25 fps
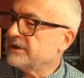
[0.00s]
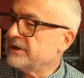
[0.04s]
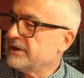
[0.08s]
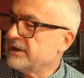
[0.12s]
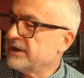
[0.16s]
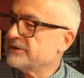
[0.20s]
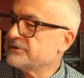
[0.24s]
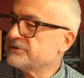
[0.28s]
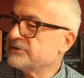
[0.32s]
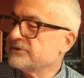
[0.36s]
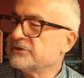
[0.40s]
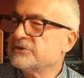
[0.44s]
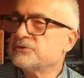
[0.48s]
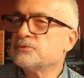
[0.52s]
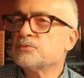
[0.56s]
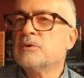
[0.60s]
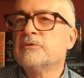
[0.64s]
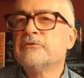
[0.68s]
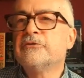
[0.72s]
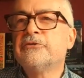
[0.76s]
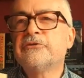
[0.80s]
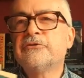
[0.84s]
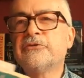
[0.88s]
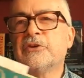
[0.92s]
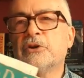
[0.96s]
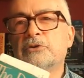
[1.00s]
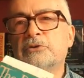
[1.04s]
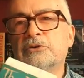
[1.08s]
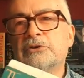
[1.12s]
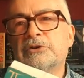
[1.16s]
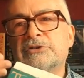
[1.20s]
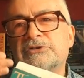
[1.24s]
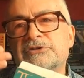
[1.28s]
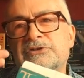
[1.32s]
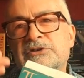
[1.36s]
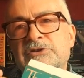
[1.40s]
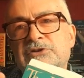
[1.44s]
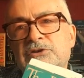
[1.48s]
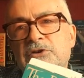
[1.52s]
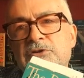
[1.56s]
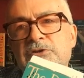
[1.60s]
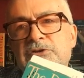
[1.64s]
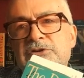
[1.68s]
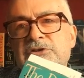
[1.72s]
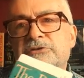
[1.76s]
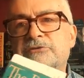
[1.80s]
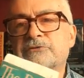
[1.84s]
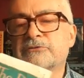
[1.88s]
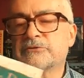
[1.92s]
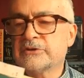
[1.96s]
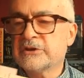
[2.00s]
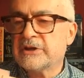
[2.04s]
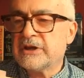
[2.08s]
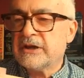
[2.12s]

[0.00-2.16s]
Yeah. So this one focuses on different